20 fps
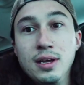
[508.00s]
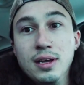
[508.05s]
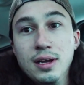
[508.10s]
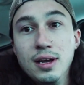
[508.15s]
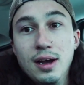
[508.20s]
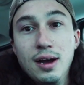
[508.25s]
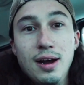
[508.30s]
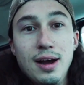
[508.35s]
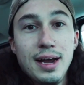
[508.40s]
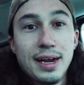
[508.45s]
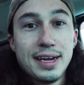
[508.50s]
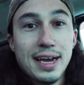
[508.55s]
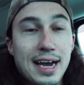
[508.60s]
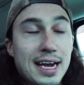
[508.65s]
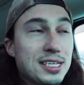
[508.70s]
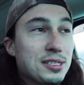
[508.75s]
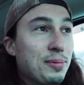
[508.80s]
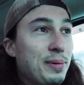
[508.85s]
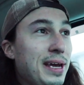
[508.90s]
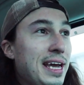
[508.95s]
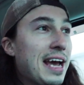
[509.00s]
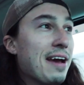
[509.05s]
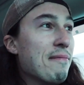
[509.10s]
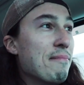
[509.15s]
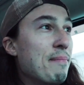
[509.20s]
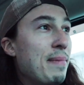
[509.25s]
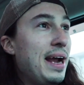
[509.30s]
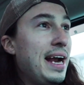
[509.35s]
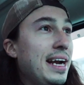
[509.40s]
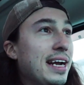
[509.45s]
All right, guys. We have
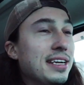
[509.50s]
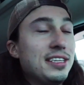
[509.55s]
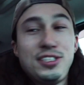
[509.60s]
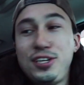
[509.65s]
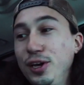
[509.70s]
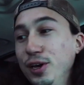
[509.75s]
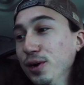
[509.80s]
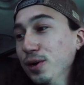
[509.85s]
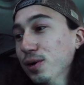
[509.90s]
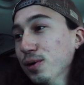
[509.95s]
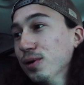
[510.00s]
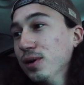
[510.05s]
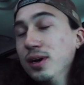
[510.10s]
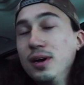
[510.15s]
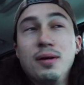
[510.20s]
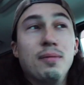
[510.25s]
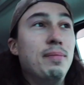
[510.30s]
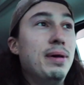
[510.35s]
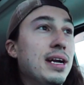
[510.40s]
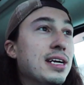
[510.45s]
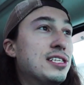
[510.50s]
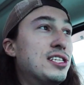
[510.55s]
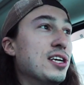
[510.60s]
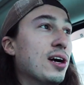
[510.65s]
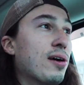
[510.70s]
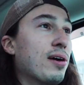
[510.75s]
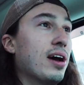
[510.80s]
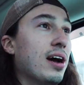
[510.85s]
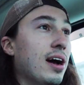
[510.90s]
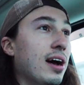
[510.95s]
made it to
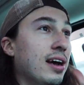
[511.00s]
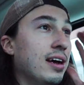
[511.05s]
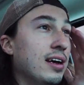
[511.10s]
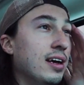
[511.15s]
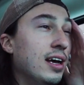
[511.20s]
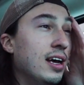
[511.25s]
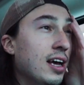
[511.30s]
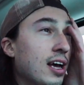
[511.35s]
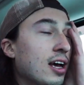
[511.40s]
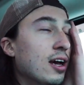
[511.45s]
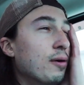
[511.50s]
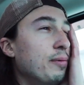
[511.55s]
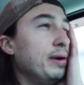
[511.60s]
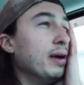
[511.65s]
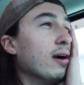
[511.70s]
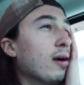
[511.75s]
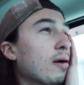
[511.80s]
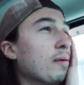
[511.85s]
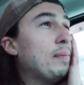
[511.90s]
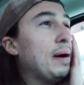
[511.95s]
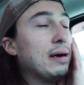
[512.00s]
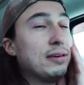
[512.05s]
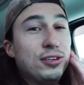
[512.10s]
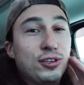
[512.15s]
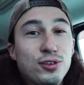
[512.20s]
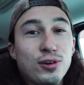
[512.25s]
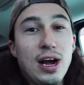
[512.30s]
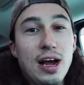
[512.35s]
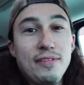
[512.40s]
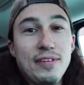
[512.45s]
Minnesota. We are about to
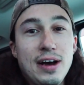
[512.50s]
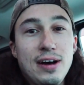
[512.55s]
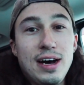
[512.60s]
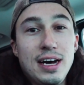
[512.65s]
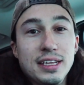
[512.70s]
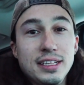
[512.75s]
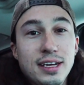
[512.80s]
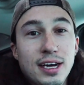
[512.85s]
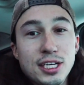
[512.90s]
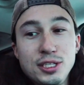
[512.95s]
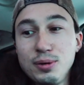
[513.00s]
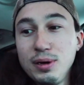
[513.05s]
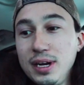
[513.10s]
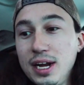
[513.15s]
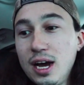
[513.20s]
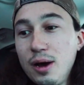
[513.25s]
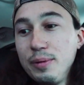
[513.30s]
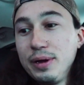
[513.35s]
drive out on the ice right now. We